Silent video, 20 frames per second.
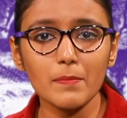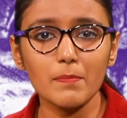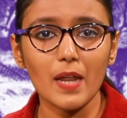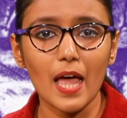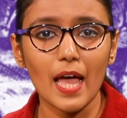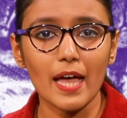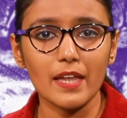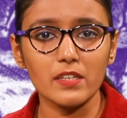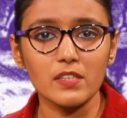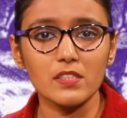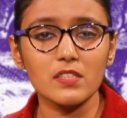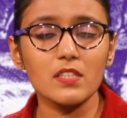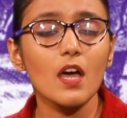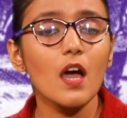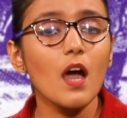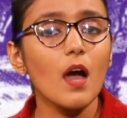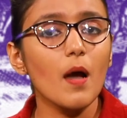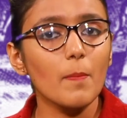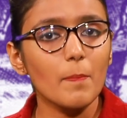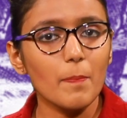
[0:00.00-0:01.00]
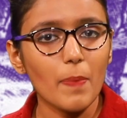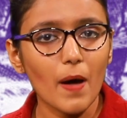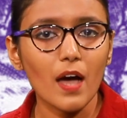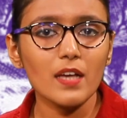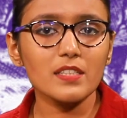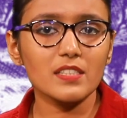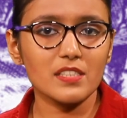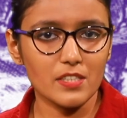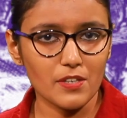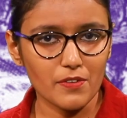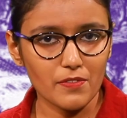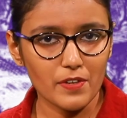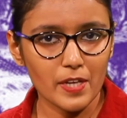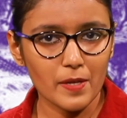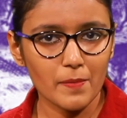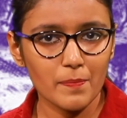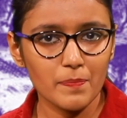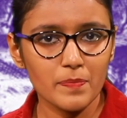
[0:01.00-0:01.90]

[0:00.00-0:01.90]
bladders, passed away.